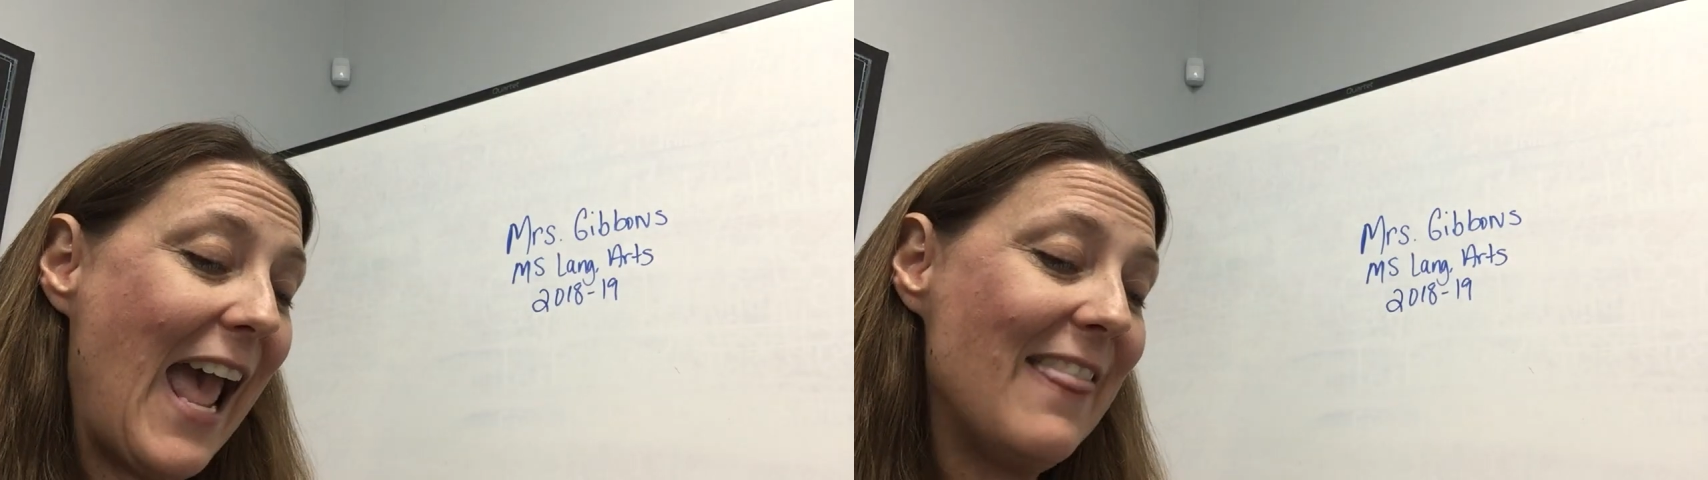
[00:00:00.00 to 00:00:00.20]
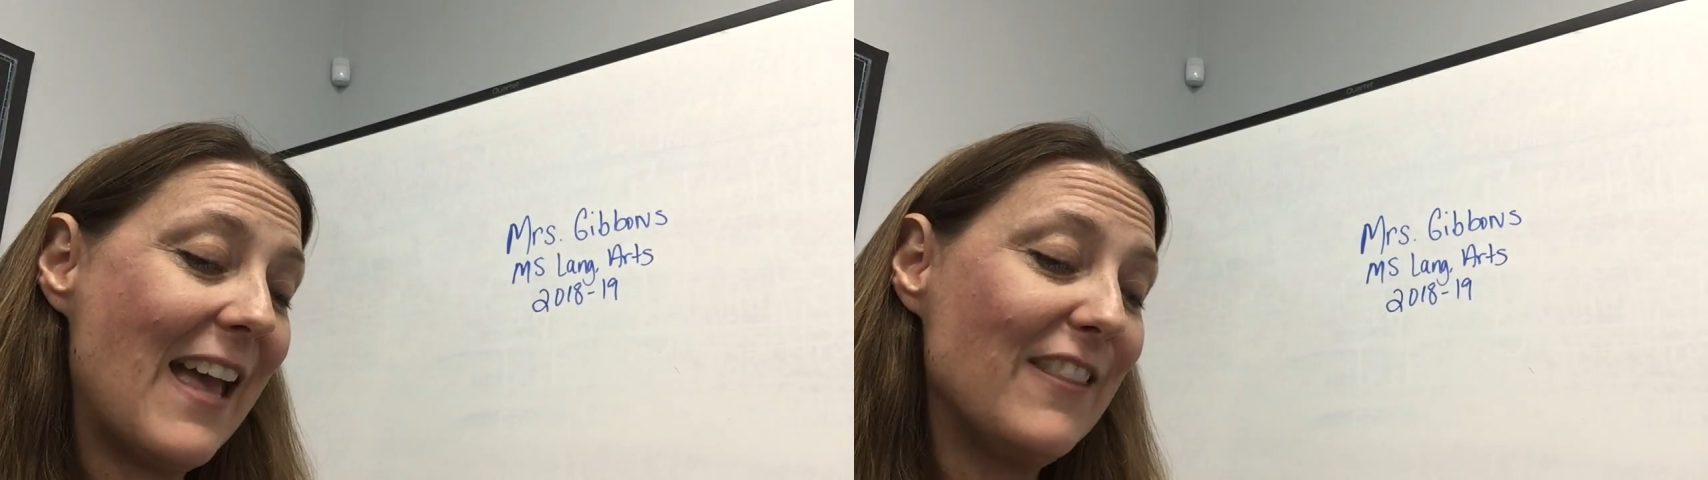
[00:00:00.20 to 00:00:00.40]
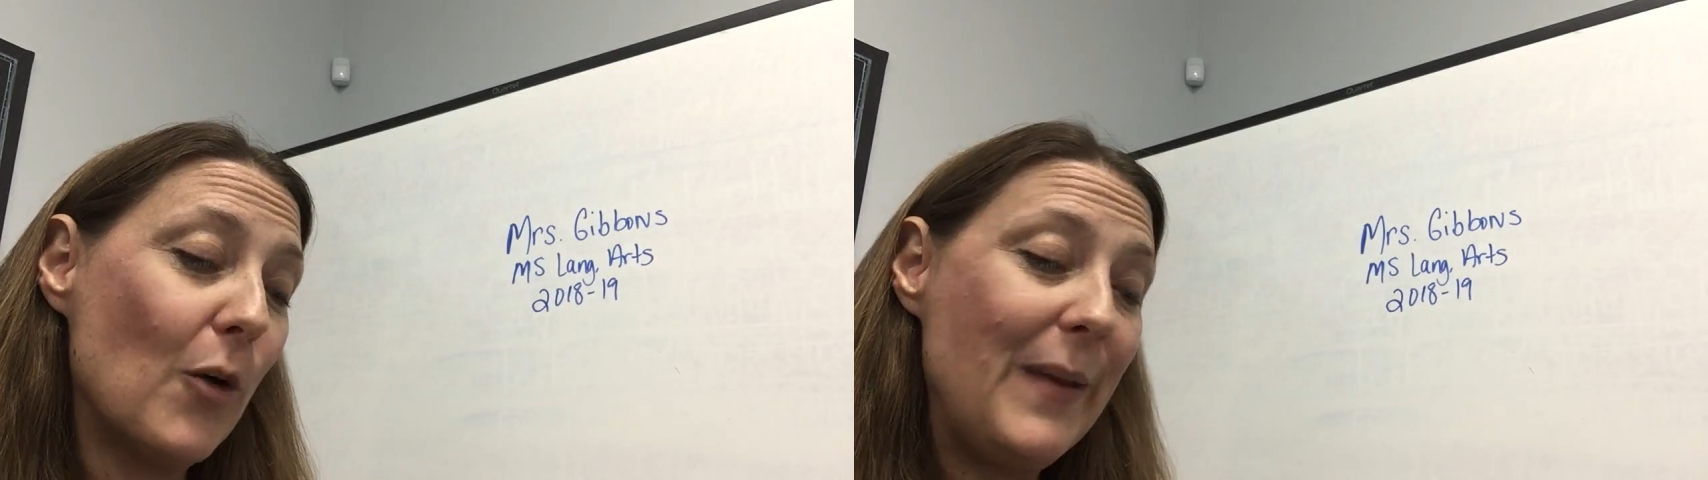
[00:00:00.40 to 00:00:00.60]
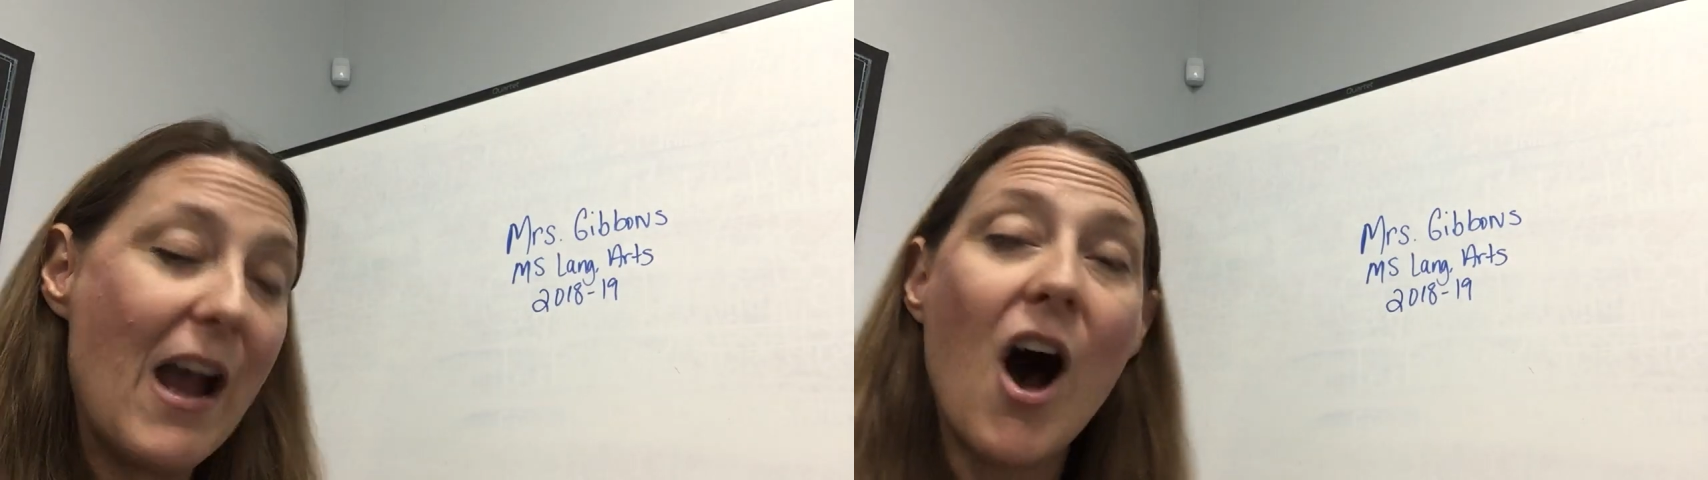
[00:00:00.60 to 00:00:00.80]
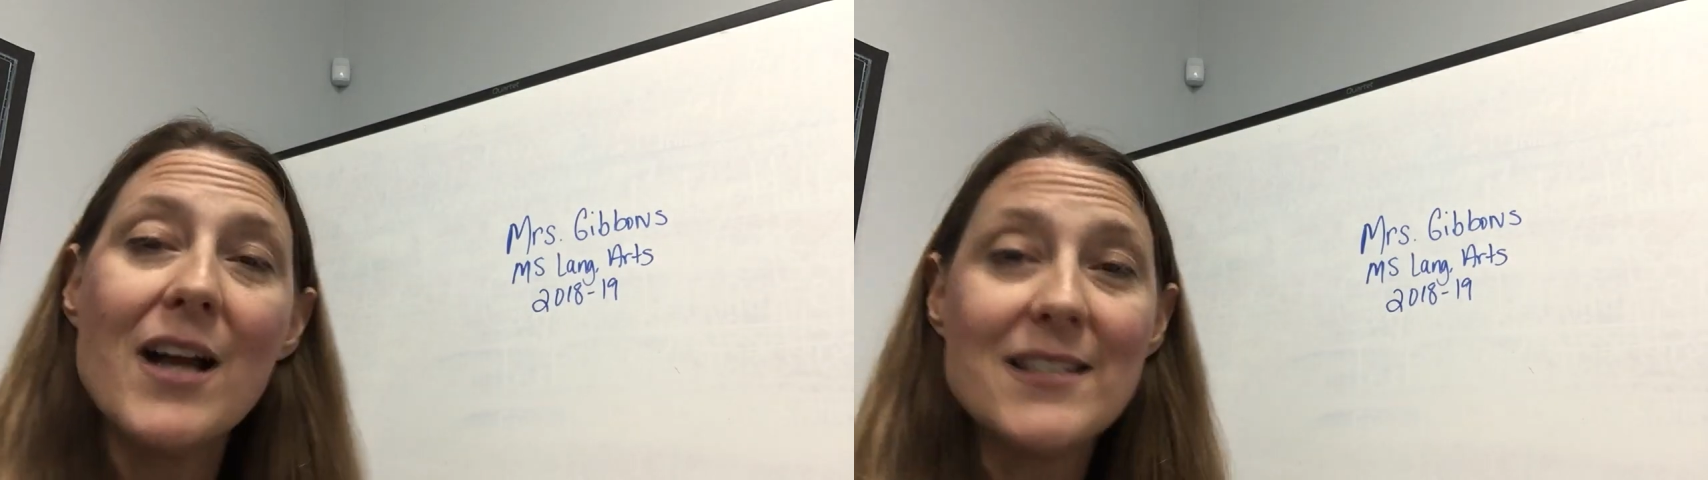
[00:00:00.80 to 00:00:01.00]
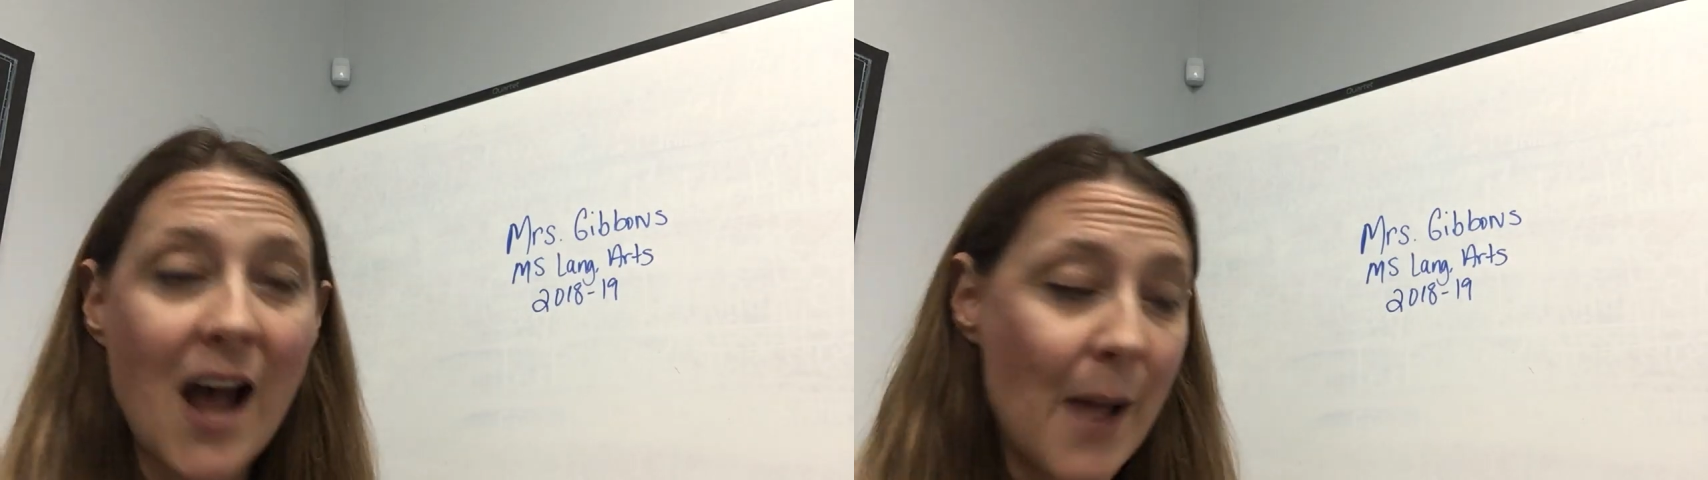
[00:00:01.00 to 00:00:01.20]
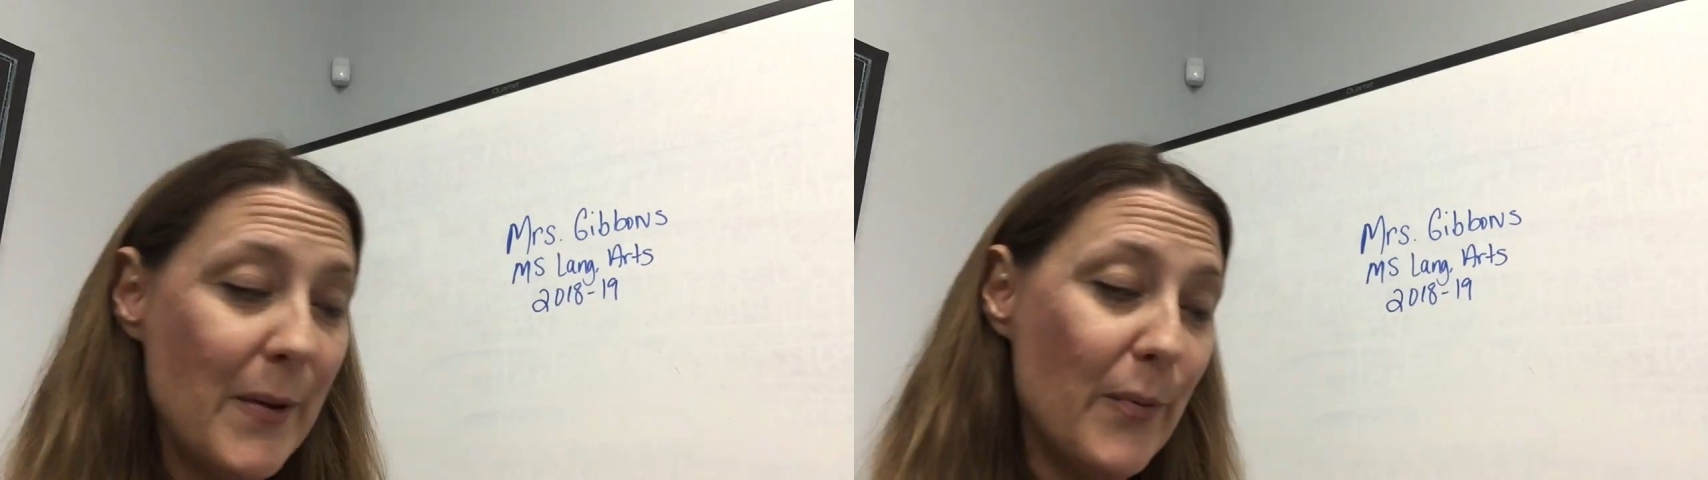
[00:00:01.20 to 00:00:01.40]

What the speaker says: and that they'll be on time